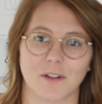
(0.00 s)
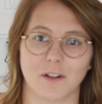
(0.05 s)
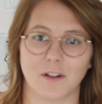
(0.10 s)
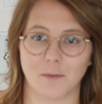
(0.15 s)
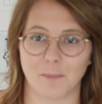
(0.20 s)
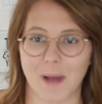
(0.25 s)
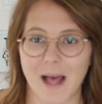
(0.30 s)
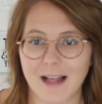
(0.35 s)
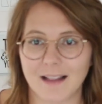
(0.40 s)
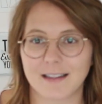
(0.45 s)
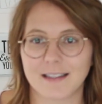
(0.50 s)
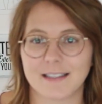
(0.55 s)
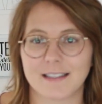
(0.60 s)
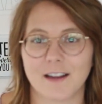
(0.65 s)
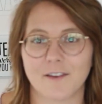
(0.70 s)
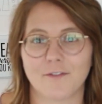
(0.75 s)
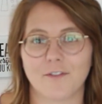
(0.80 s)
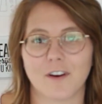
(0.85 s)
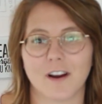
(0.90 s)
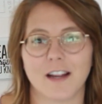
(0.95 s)
the lapel is
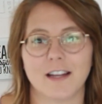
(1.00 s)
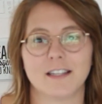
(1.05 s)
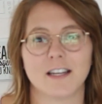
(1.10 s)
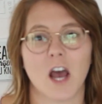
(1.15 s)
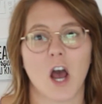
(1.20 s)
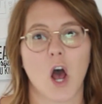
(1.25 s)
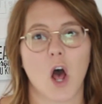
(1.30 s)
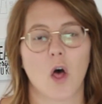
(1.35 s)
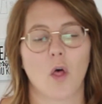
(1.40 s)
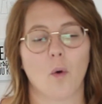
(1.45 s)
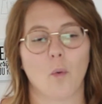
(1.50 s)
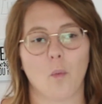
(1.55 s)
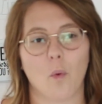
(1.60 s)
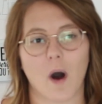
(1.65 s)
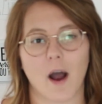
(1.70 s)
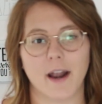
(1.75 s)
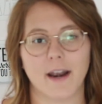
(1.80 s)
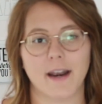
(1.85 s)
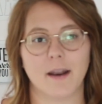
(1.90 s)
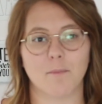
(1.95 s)
different, the
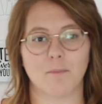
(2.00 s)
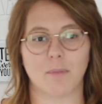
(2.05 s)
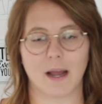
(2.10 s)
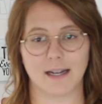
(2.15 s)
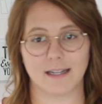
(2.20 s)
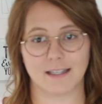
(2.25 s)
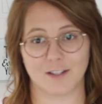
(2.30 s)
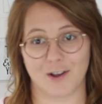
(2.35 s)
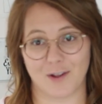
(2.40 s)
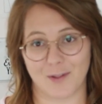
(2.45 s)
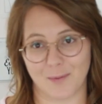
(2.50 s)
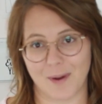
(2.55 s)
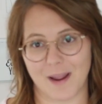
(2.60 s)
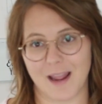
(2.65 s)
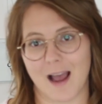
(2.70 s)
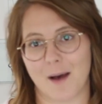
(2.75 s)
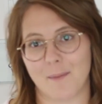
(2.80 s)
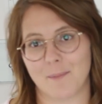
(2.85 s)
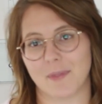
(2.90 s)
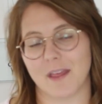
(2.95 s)
one buttons all the
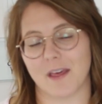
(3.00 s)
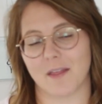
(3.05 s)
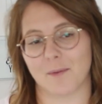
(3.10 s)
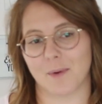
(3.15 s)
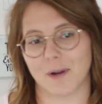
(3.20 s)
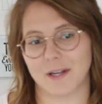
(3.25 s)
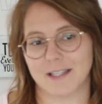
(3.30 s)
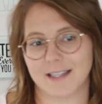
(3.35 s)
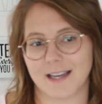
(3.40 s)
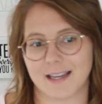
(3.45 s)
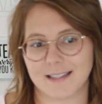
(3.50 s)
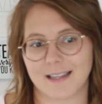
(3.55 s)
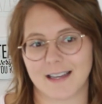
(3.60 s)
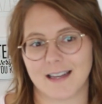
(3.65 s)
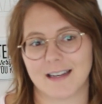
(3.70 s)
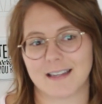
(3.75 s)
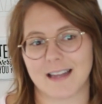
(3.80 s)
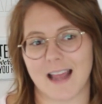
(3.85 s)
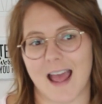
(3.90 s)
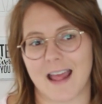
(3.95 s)
way up, the other one
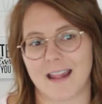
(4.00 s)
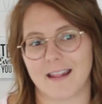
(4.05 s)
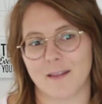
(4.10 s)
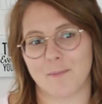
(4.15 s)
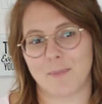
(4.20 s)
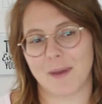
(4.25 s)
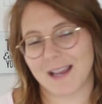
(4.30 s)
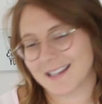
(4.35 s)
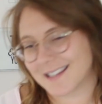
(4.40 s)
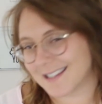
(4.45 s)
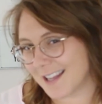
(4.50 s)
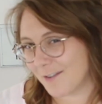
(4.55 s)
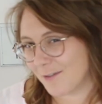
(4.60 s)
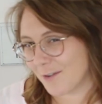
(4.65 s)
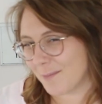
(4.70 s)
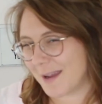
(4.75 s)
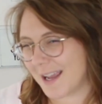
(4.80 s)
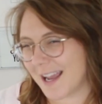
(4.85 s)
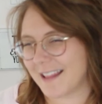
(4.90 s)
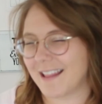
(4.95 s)
doesn't, and the biggest thing
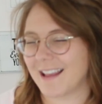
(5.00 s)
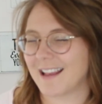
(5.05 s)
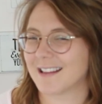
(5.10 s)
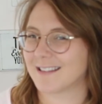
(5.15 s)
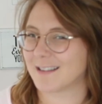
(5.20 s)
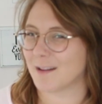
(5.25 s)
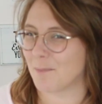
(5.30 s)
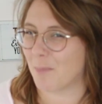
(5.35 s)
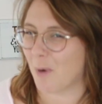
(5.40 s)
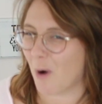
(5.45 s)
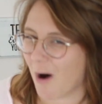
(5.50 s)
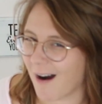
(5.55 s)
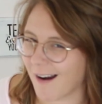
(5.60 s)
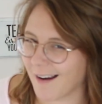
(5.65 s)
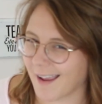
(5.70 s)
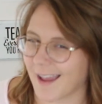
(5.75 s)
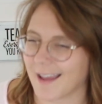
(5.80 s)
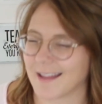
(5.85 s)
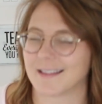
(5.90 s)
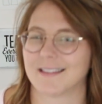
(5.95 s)
for me, I think, is the
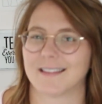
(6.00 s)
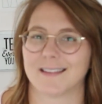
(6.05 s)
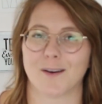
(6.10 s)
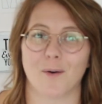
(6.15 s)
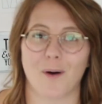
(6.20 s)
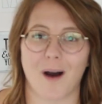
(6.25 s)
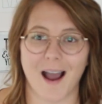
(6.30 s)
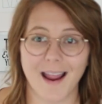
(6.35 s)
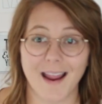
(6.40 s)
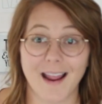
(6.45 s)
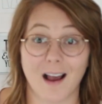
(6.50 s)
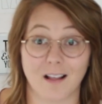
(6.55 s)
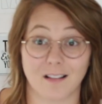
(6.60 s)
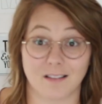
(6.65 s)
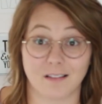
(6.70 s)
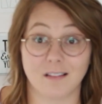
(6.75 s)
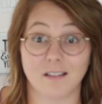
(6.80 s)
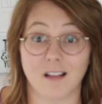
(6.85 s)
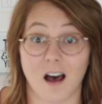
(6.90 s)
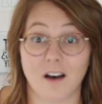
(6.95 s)
pockets. So I
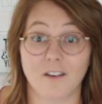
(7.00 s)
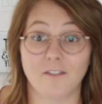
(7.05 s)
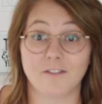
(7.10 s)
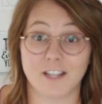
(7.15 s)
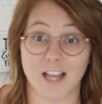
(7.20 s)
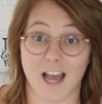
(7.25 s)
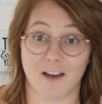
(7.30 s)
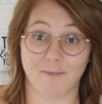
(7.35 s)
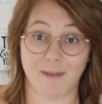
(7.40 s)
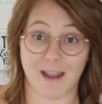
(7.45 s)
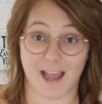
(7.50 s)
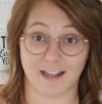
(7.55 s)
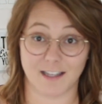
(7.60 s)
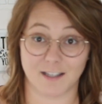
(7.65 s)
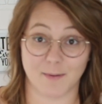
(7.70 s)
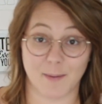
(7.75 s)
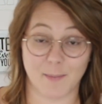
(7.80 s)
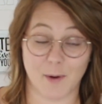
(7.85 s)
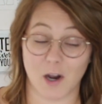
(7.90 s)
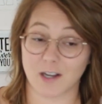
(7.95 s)
love to have my
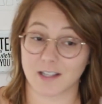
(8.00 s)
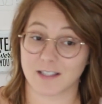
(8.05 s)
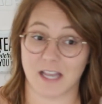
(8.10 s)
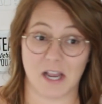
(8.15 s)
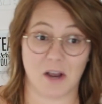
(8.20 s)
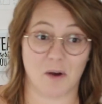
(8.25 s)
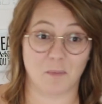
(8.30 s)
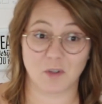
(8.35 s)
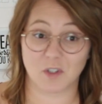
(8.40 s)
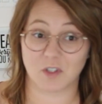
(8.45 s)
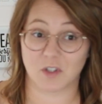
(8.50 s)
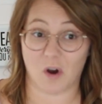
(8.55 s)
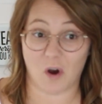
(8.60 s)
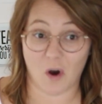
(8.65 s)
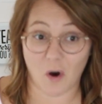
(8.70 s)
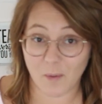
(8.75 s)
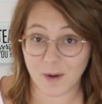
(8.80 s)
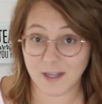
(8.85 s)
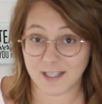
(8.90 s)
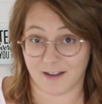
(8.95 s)
hands in my pockets. I almost
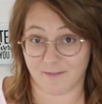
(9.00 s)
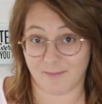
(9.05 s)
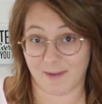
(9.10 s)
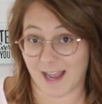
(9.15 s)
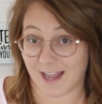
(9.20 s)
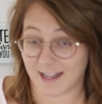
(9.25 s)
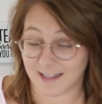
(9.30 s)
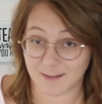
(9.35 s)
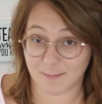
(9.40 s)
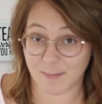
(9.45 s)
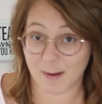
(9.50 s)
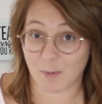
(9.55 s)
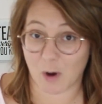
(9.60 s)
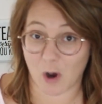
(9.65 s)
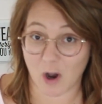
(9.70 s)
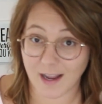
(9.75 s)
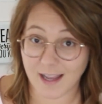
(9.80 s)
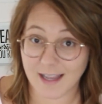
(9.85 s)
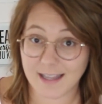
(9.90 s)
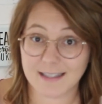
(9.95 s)
always have my hands in my
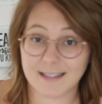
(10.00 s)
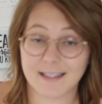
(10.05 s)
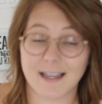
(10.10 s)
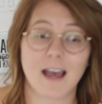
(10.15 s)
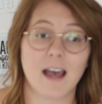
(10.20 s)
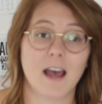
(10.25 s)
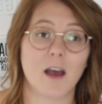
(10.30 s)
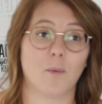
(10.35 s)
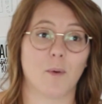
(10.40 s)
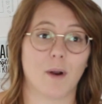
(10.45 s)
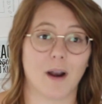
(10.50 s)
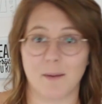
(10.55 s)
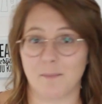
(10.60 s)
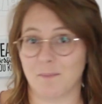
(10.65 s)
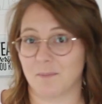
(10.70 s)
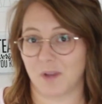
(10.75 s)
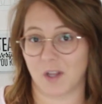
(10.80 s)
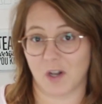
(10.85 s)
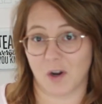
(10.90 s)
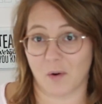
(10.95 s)
pockets when I'm, you